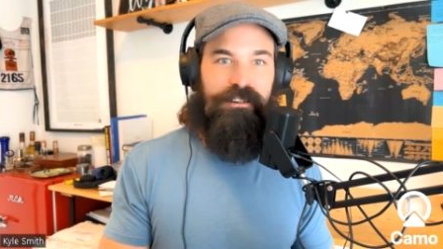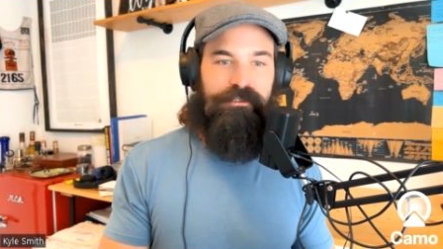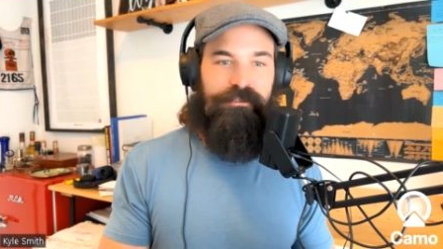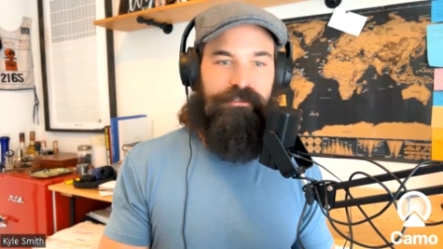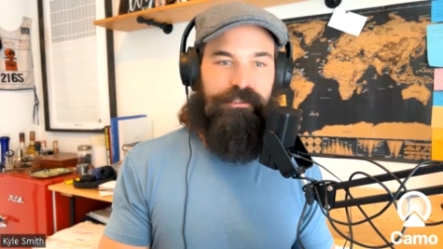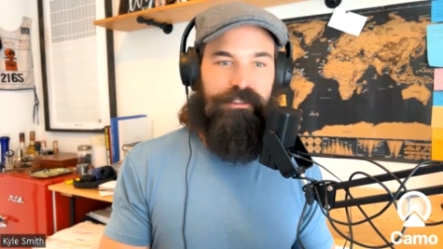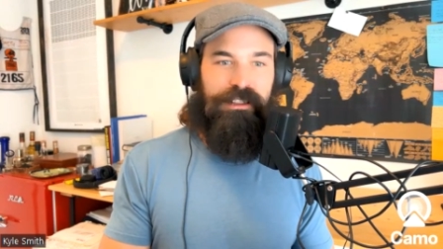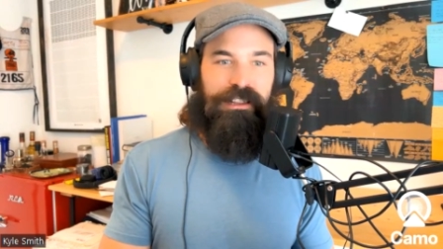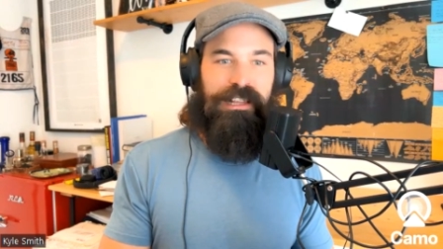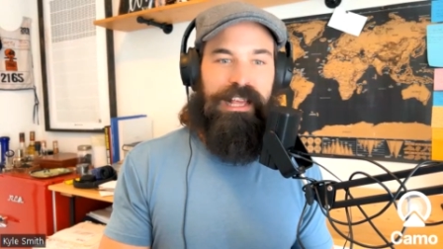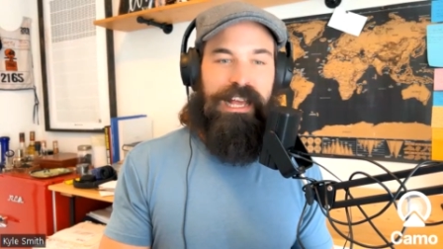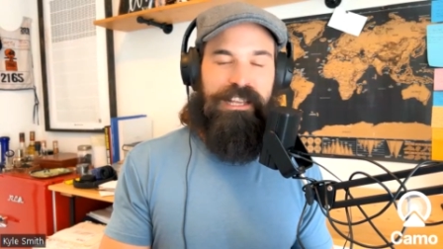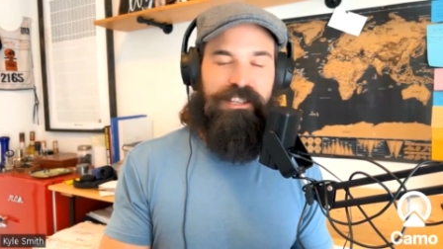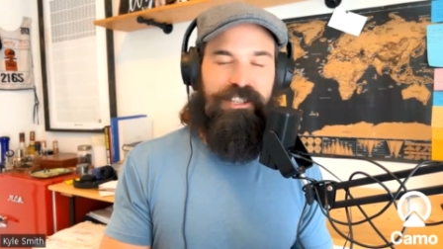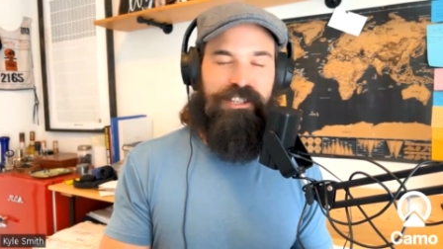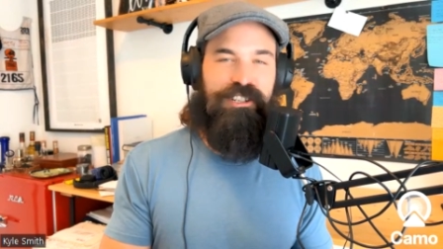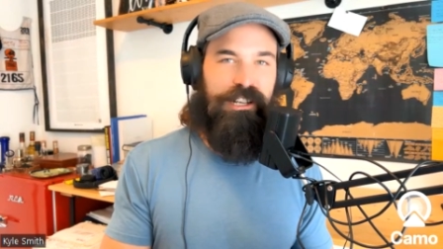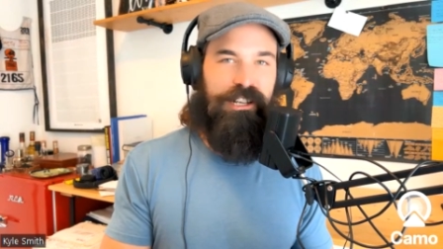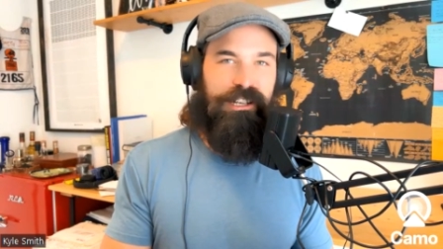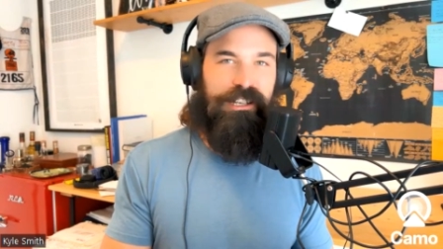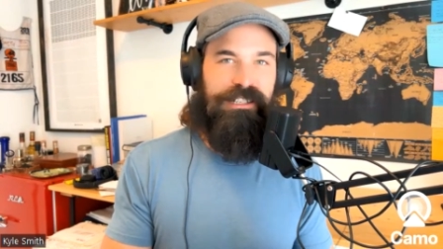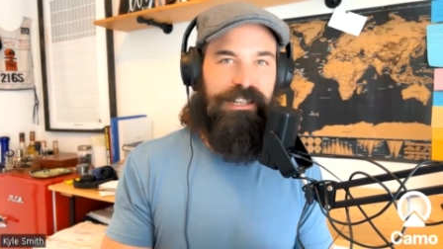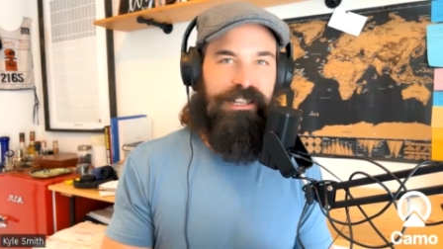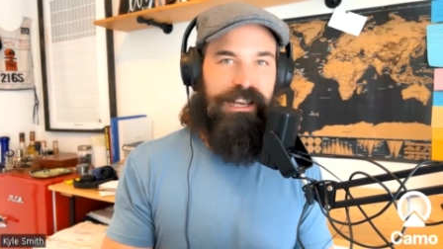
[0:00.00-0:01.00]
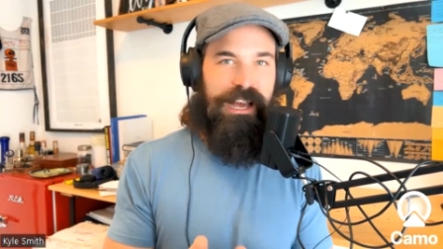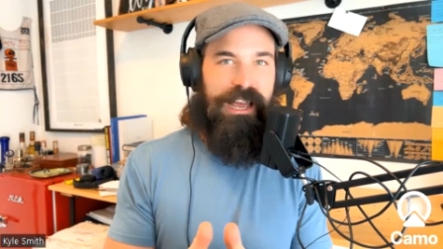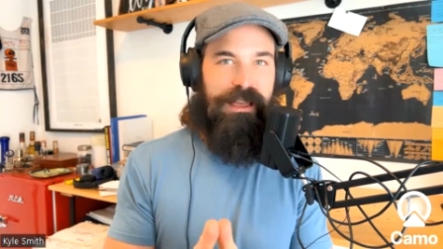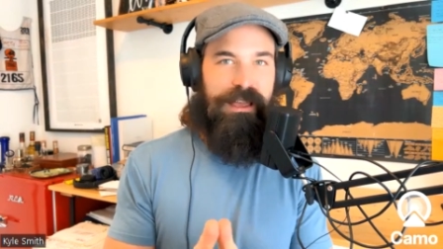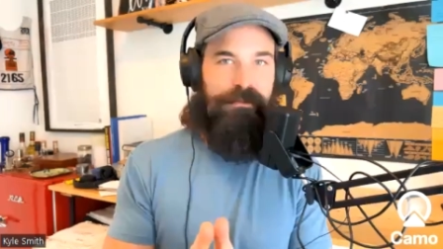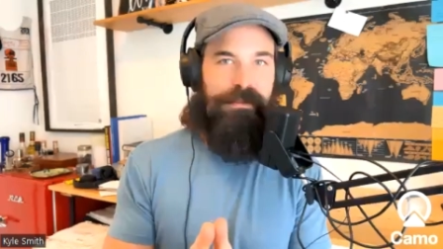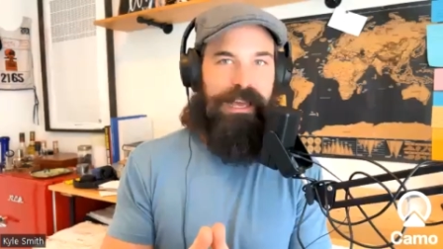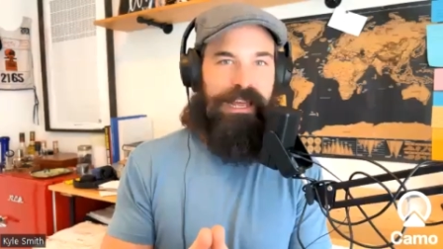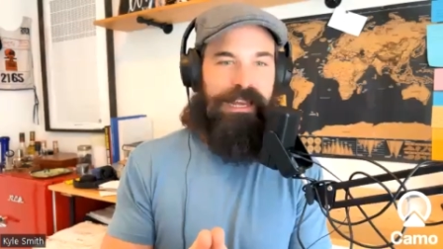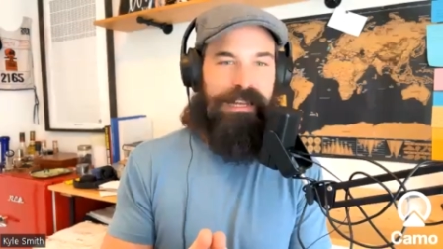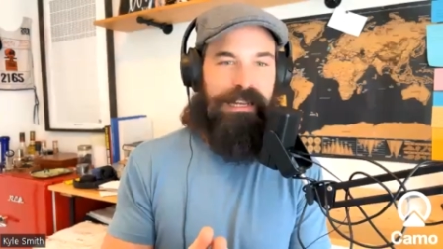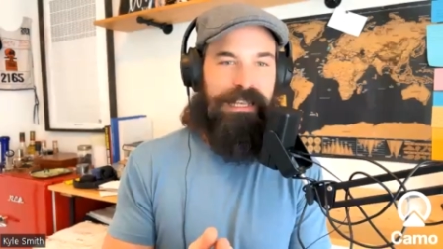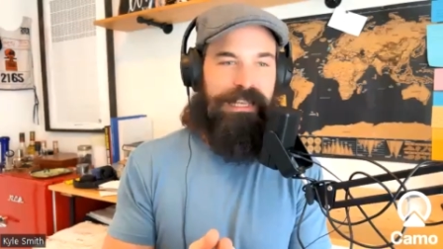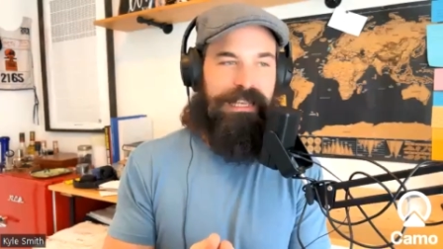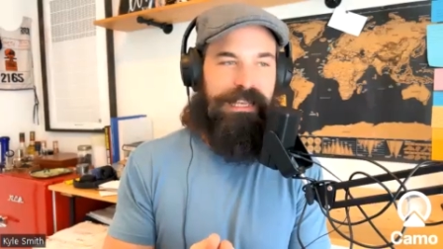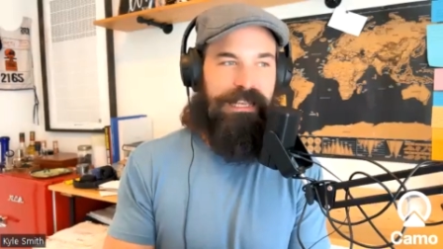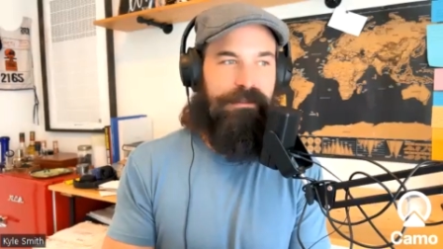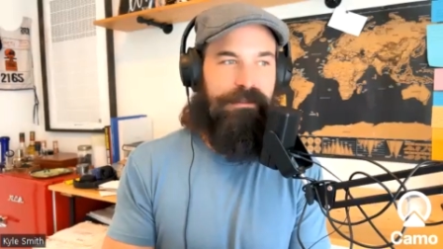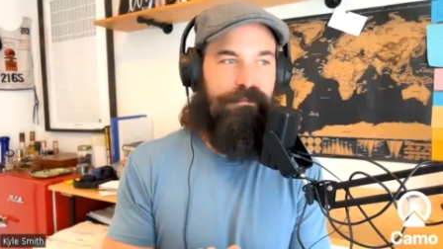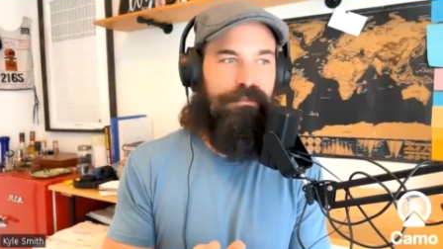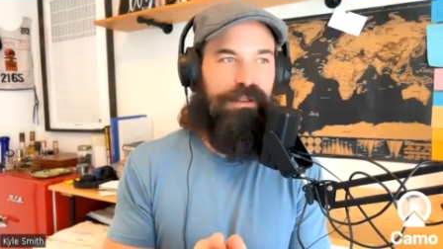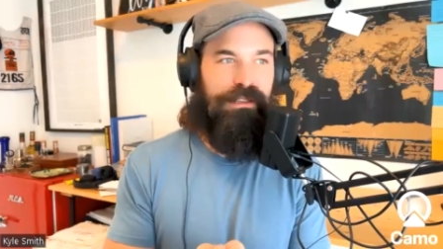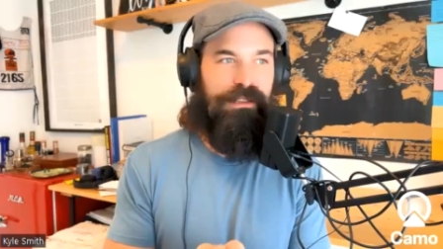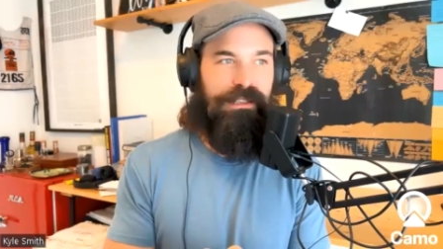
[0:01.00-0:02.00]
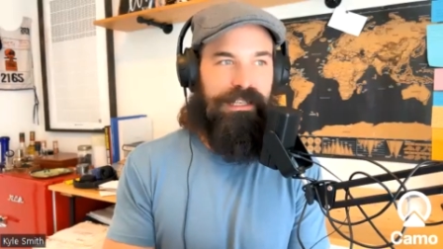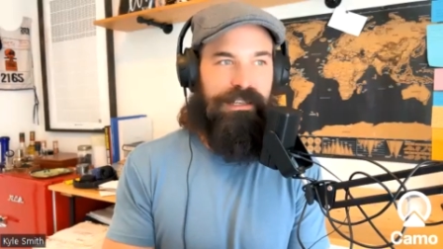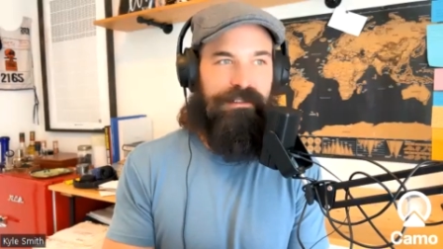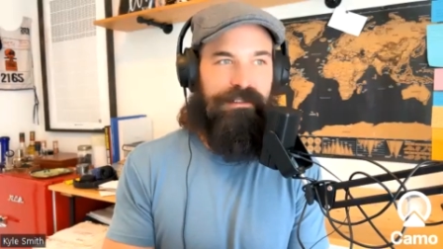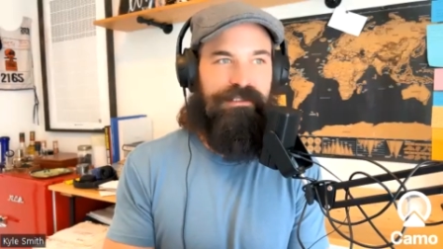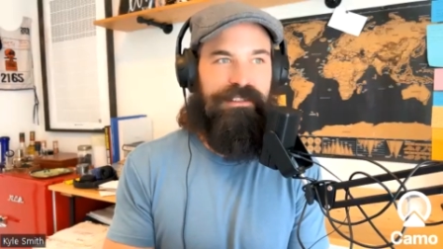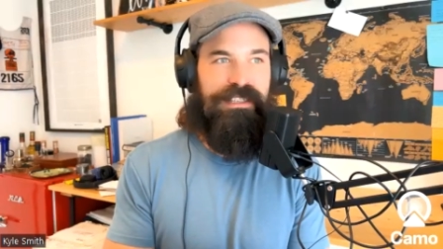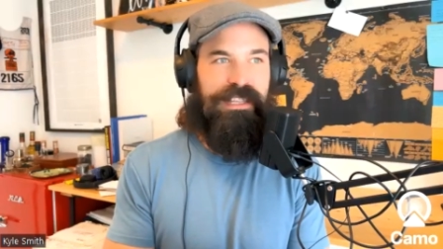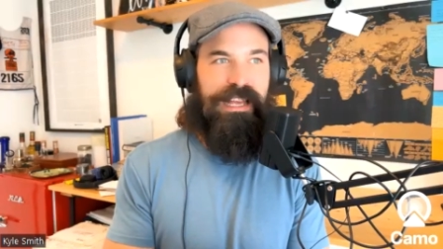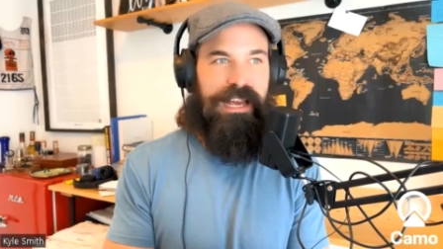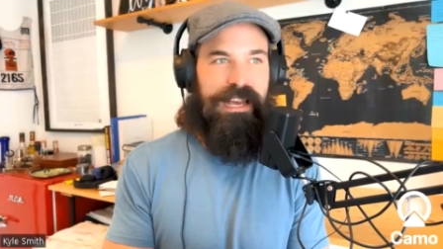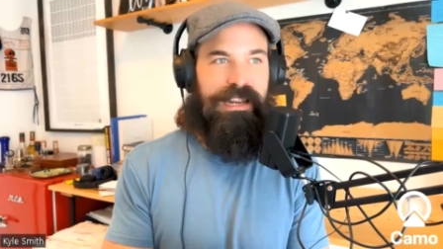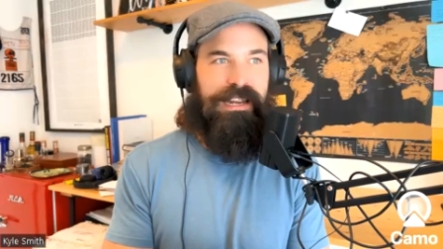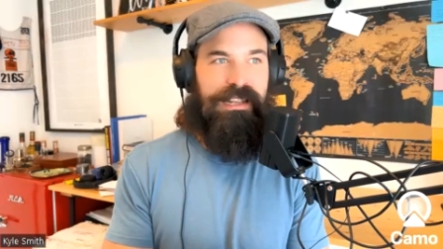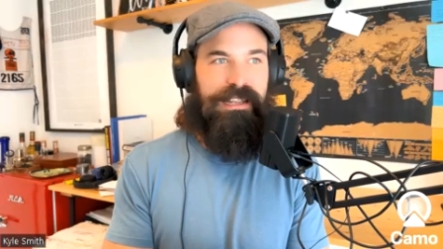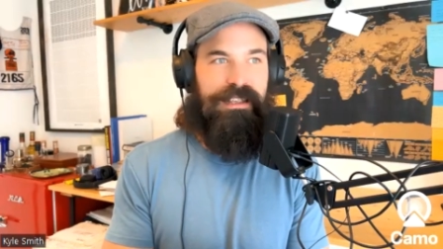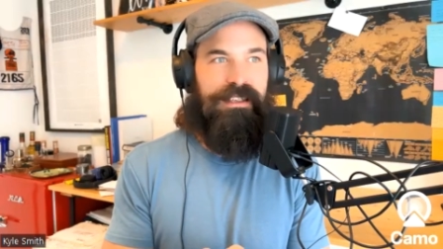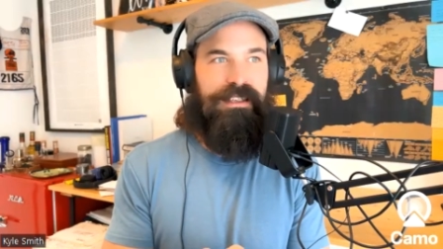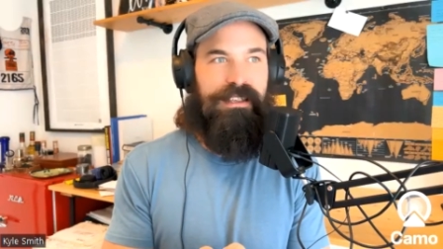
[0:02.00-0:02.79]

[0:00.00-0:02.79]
for the last chunk of time and he believes that